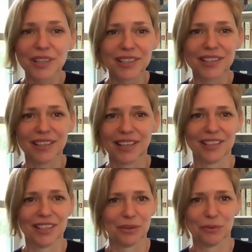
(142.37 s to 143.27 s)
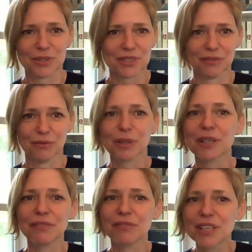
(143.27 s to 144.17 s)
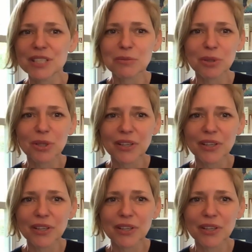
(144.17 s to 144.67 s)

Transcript: And, and, you know, it wasn't really feasible